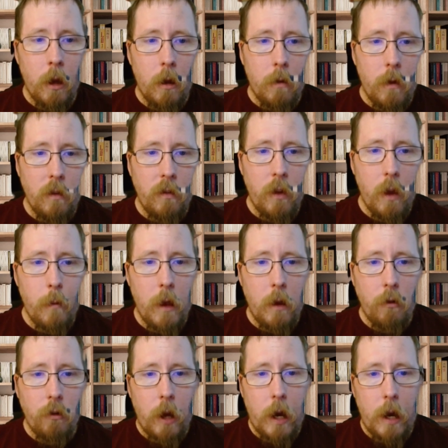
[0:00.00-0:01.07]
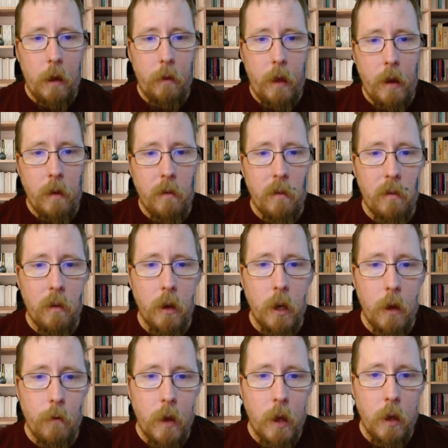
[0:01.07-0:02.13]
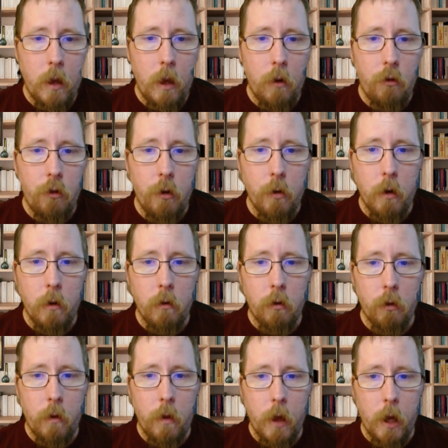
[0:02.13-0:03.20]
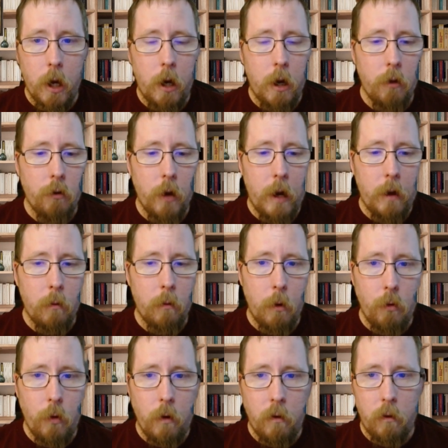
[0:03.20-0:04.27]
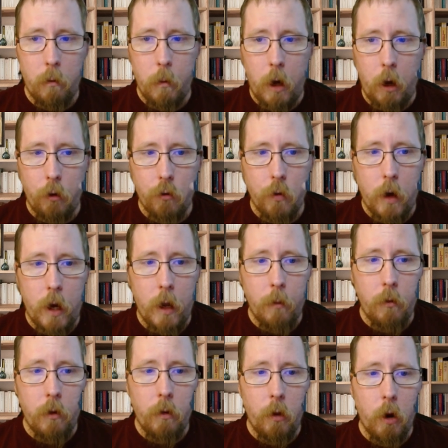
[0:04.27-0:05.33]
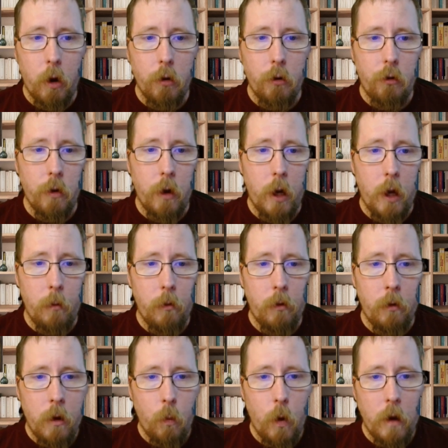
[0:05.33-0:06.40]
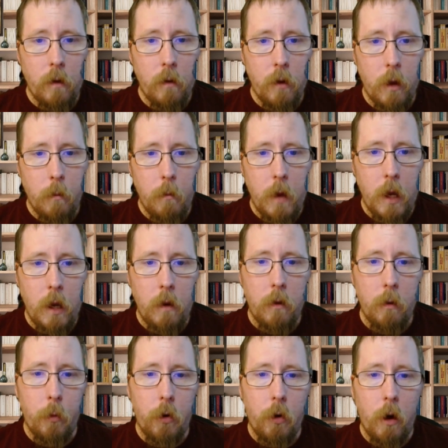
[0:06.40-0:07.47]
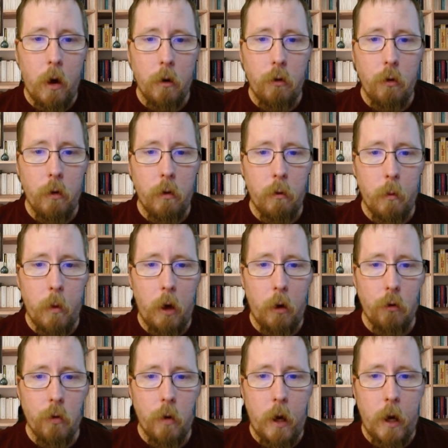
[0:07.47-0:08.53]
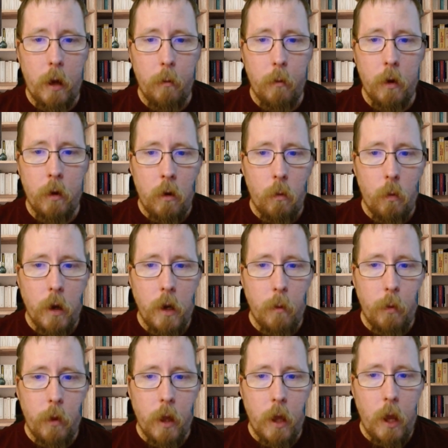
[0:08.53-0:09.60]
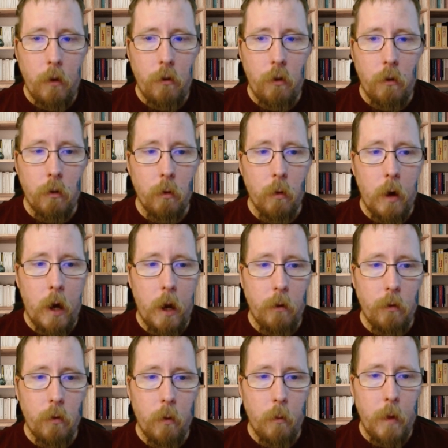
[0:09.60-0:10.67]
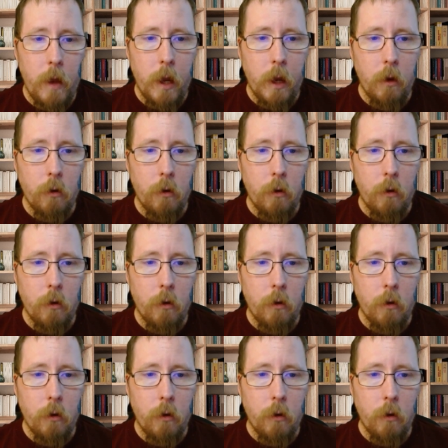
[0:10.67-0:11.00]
This image highlights a significant issue concerning the contrast between small tribes and large tribes. What does it mean to belong to a small tribe? What implications arise from being a